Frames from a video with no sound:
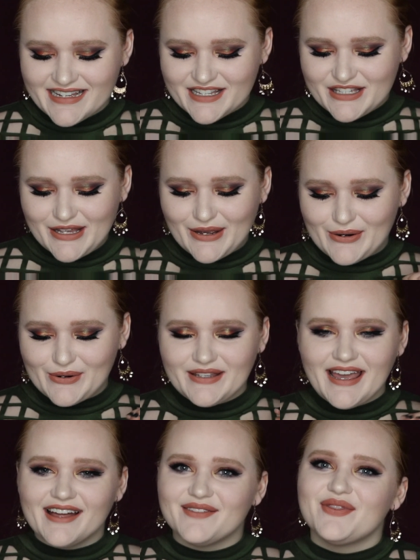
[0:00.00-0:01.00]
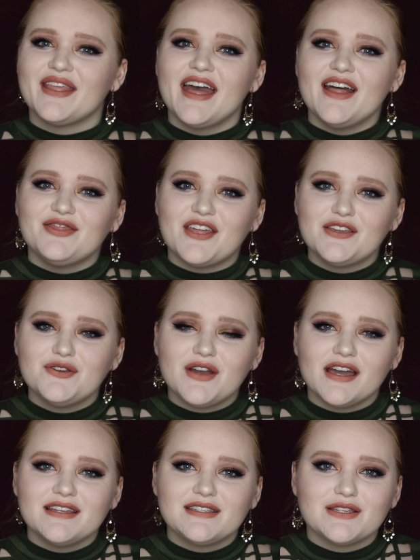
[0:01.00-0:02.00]
So yeah, thank you
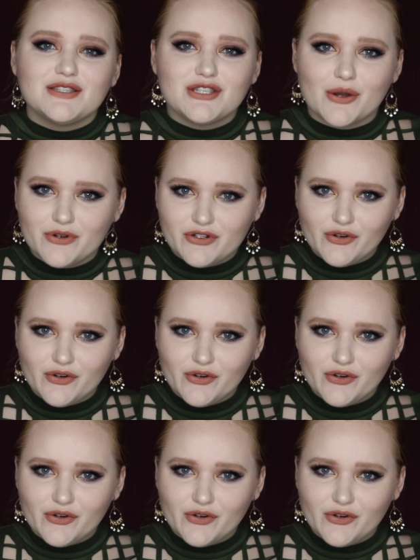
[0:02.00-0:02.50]
guys so much